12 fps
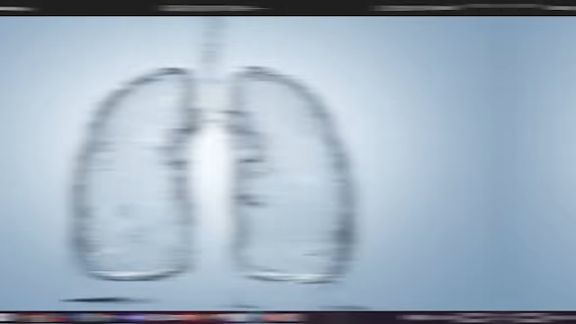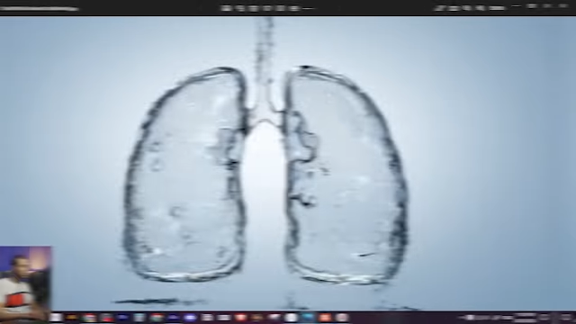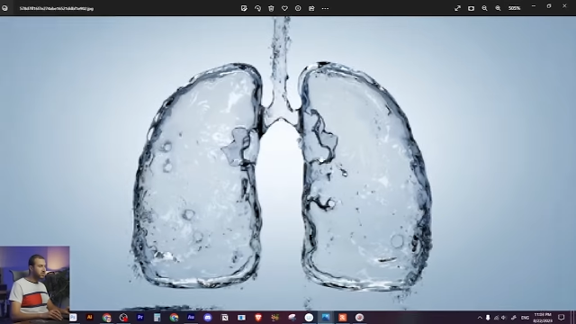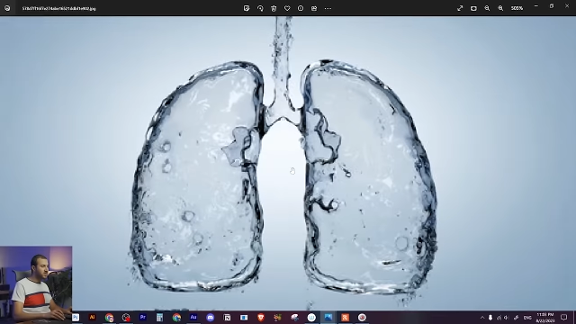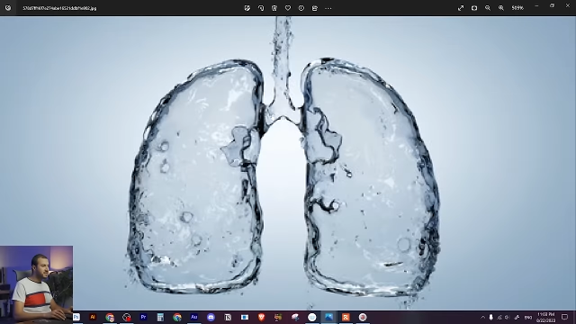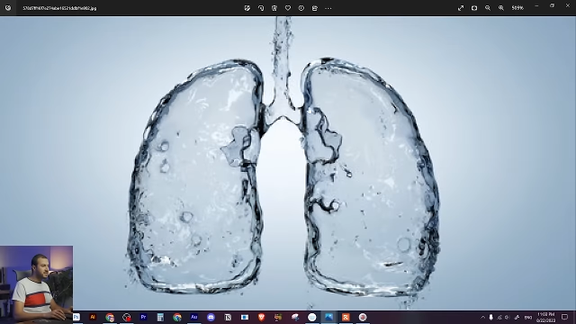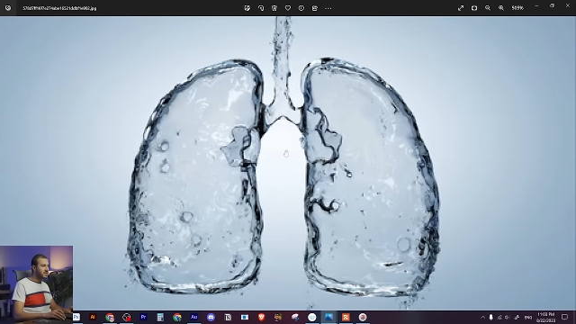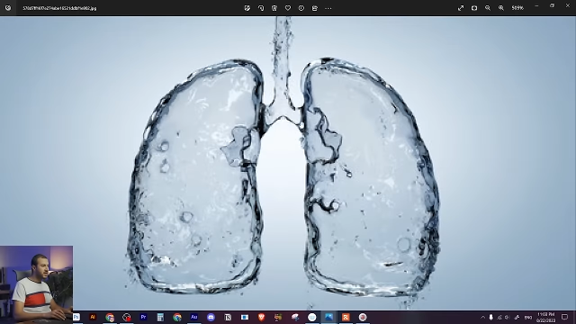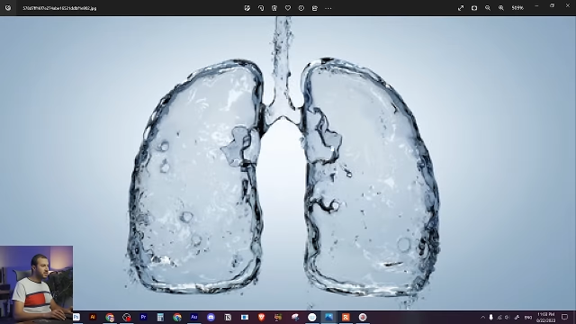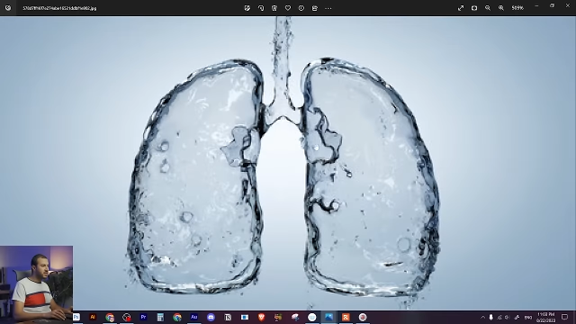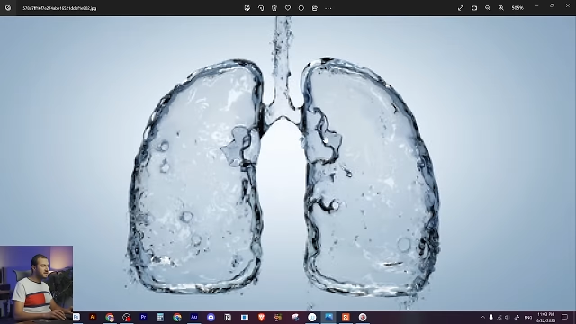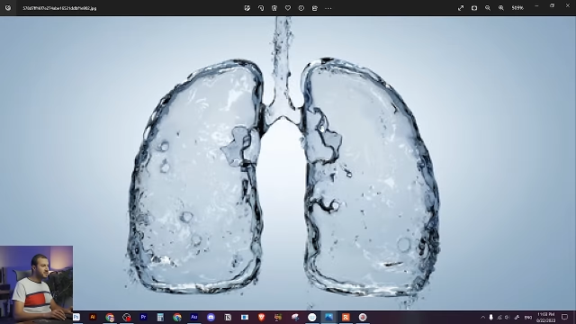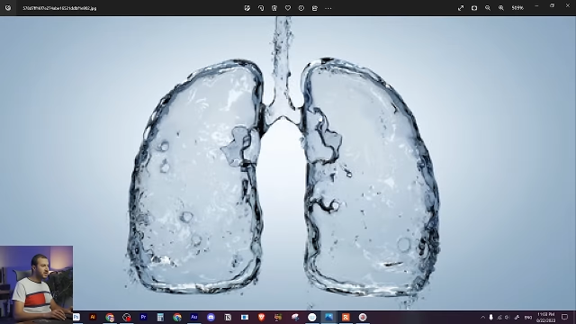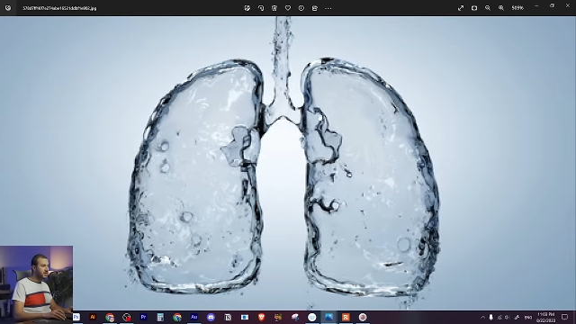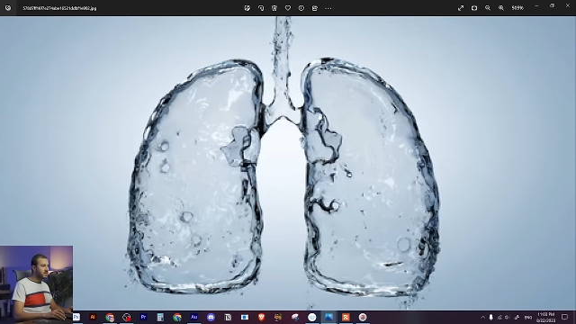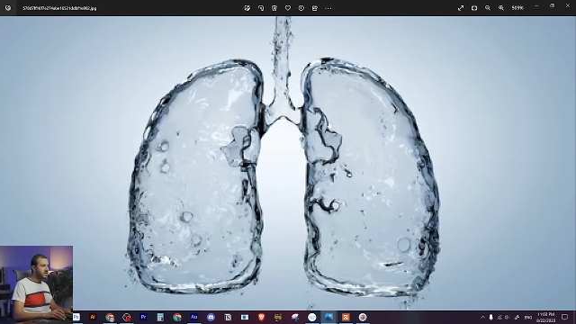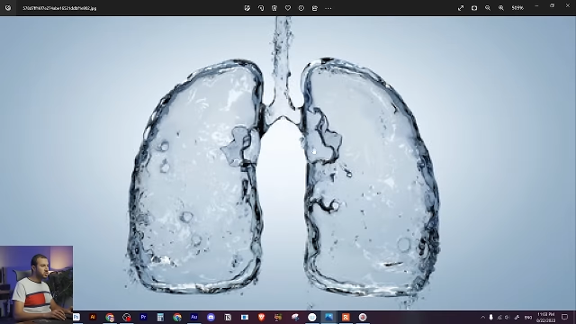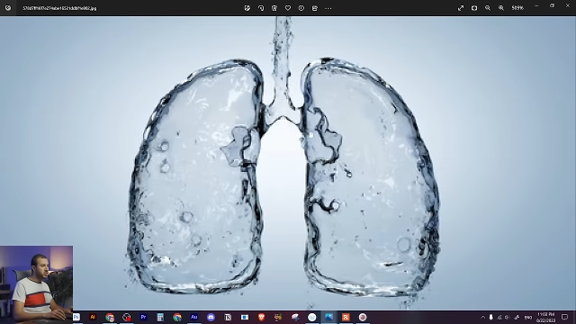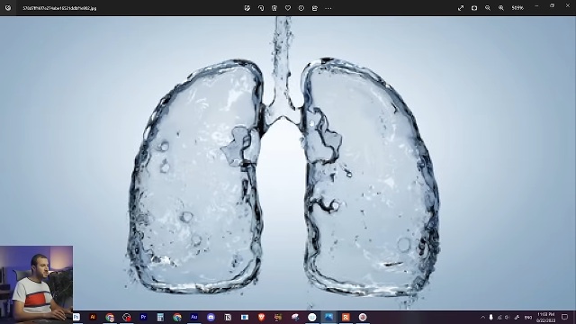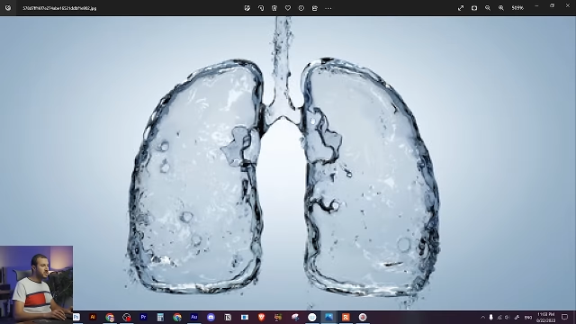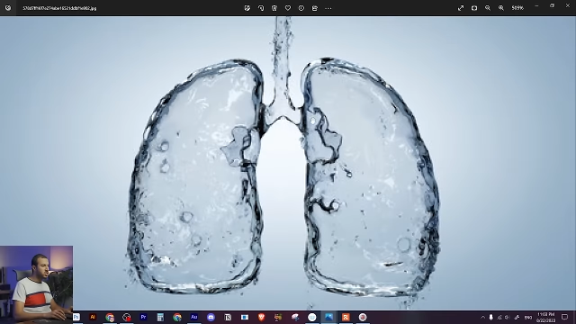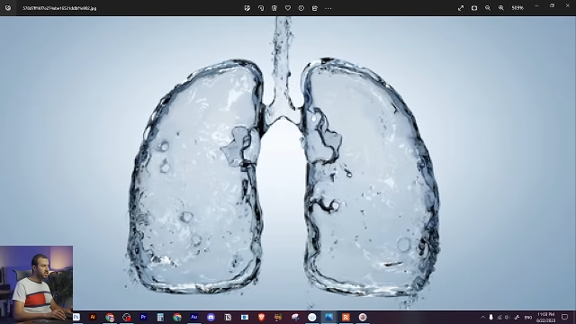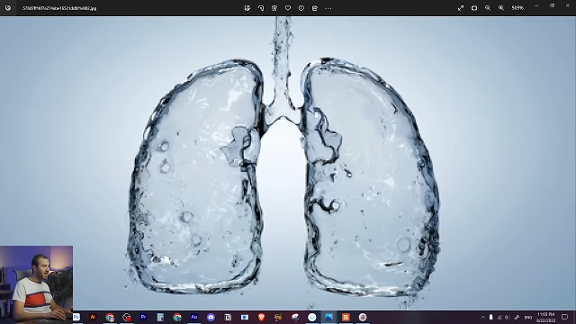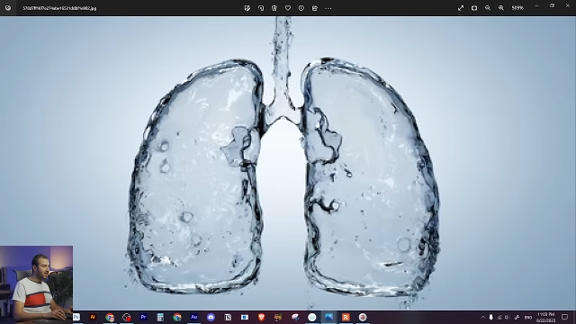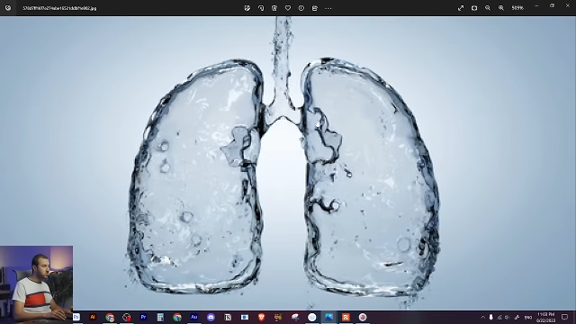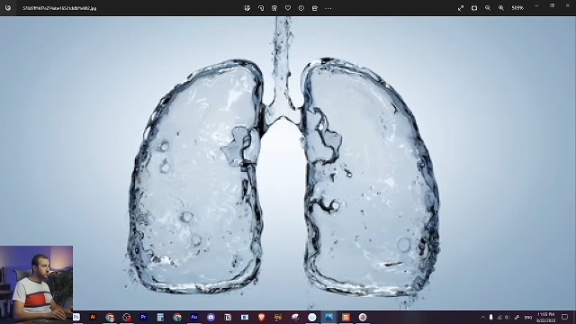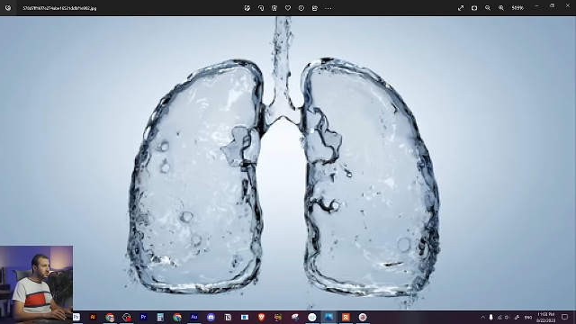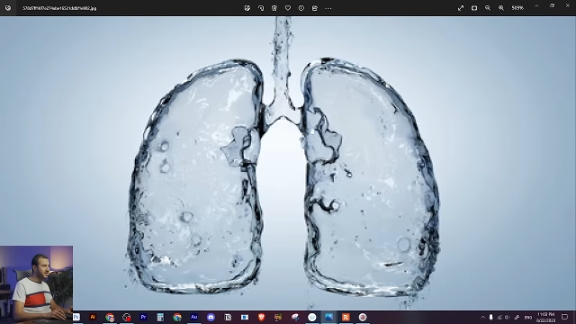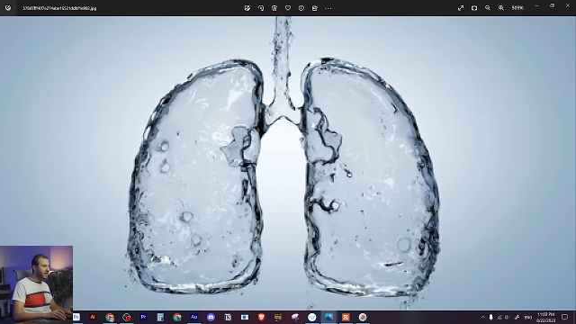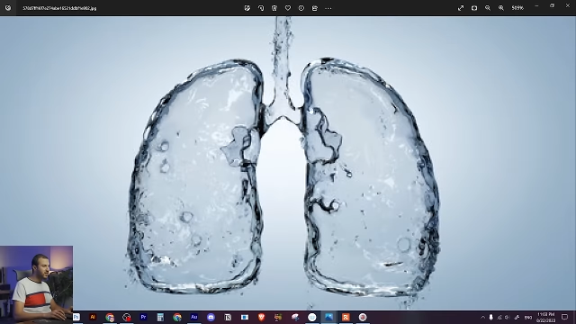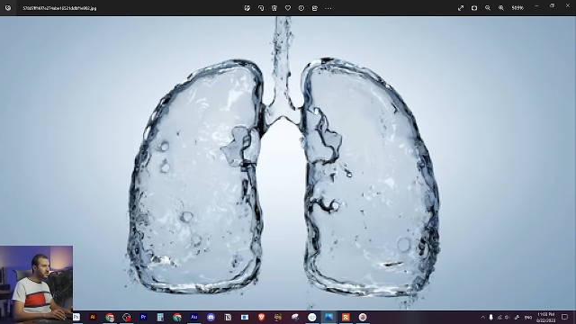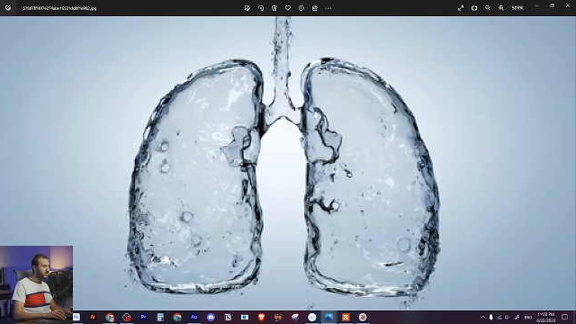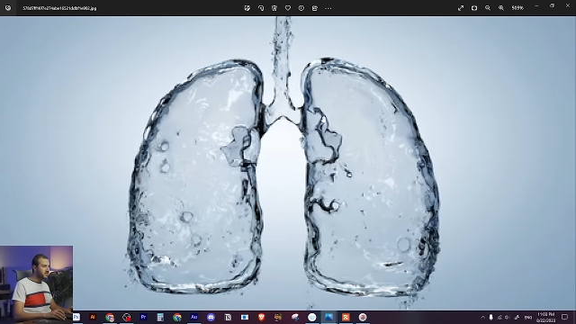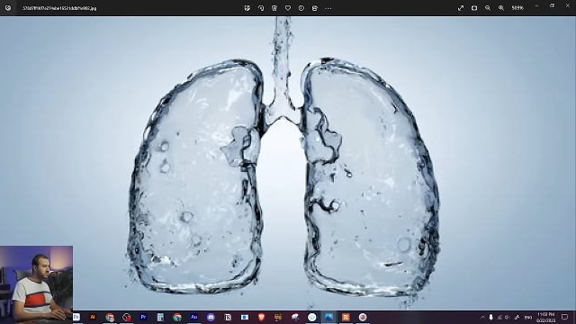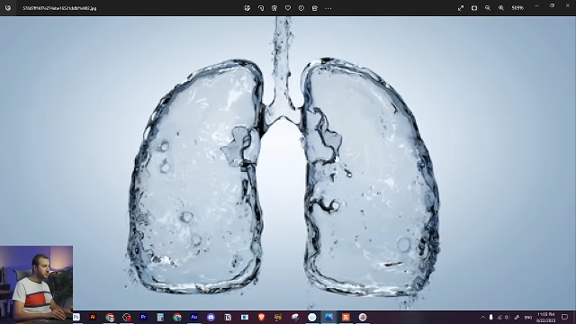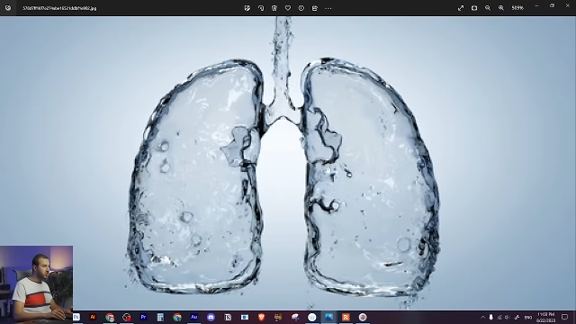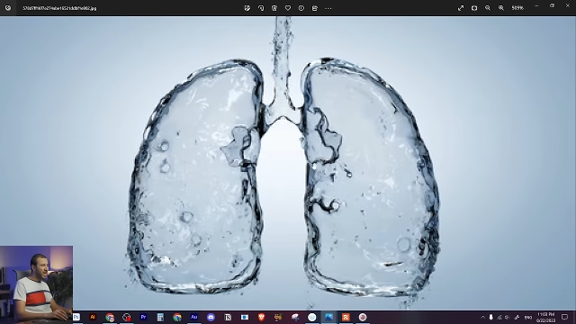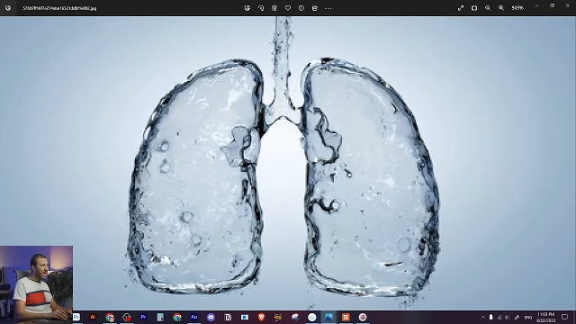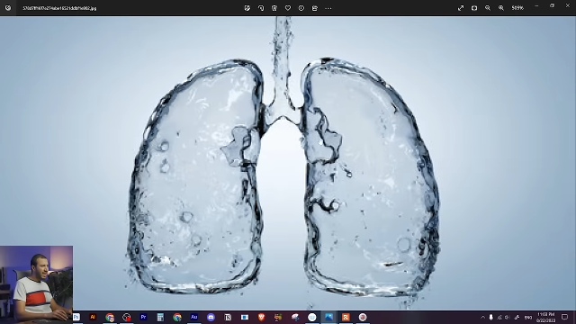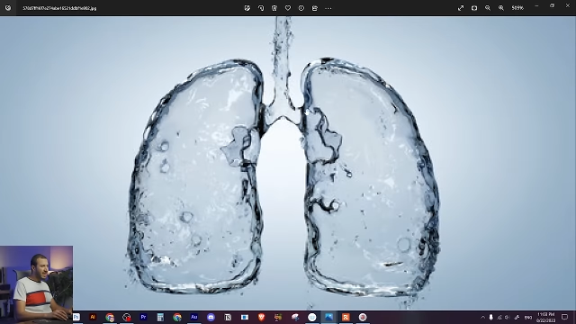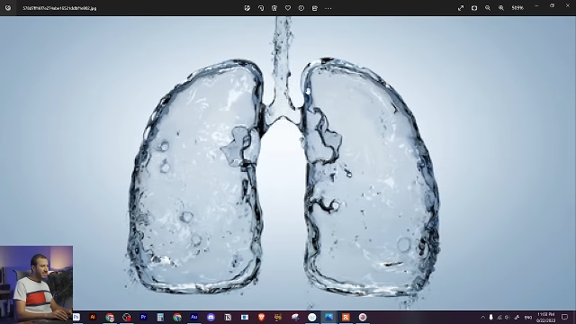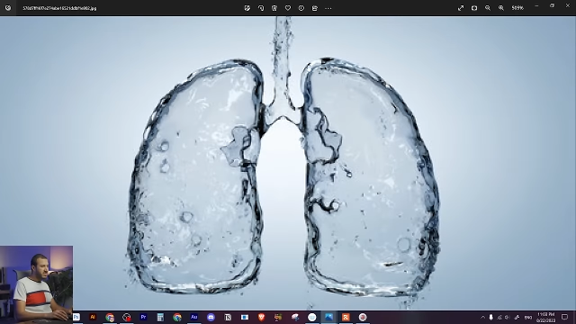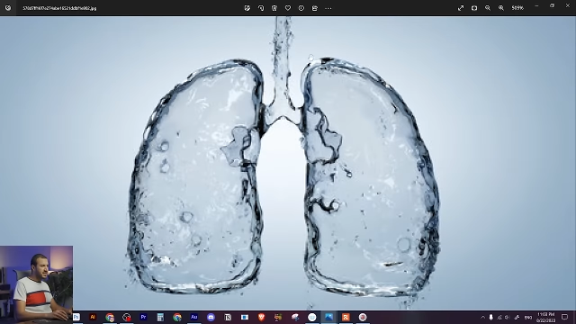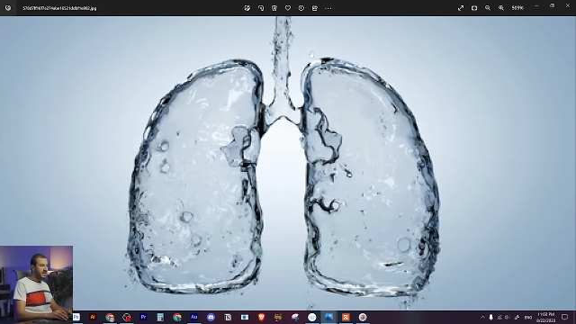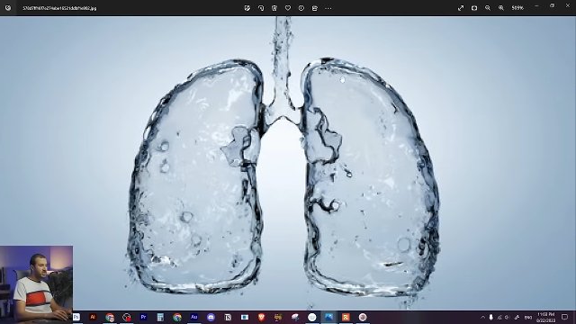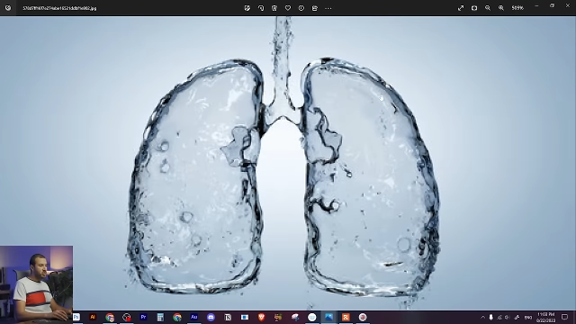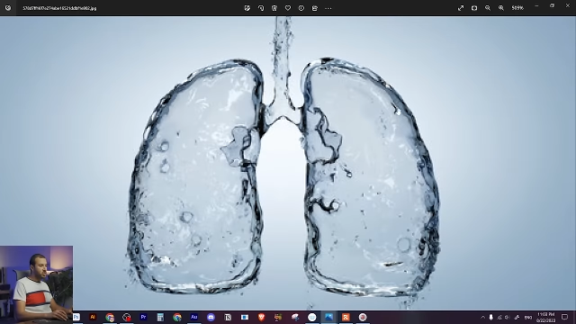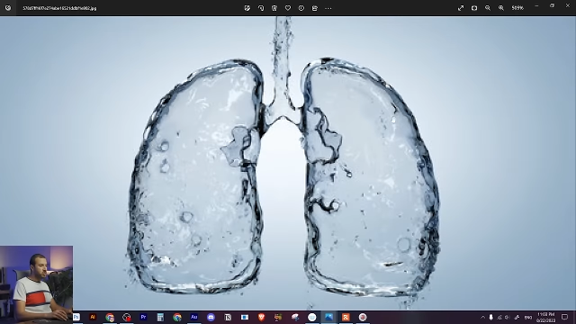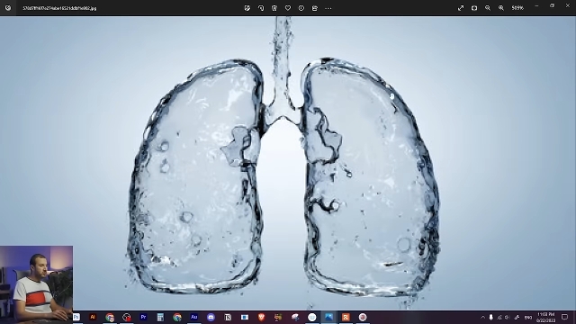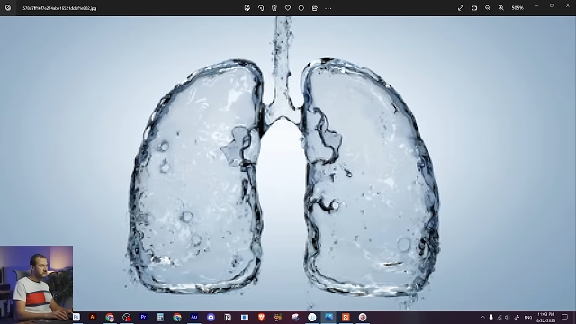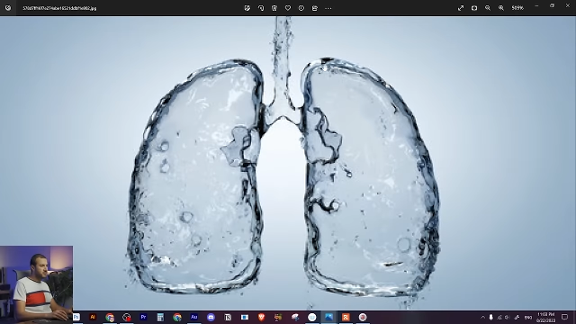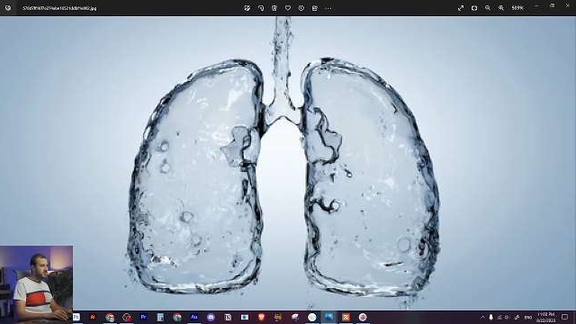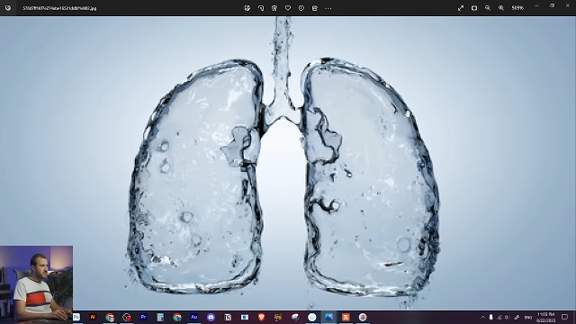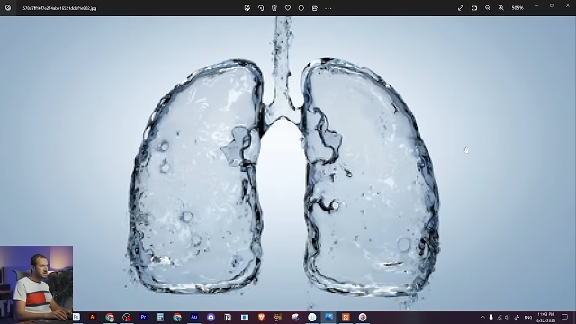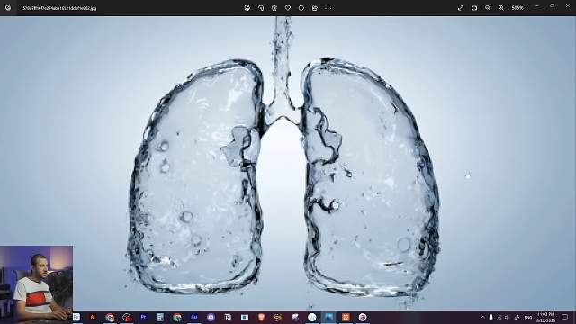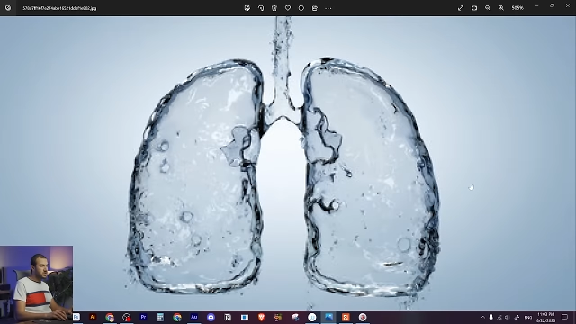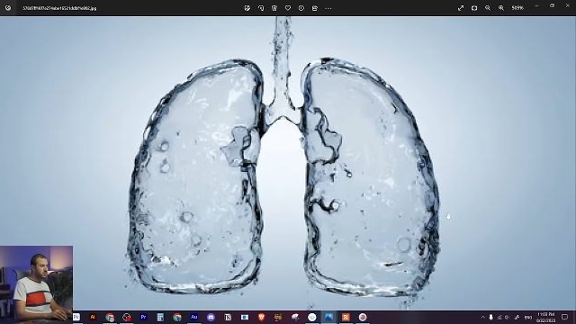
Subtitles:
Nobody's mouth can be seen.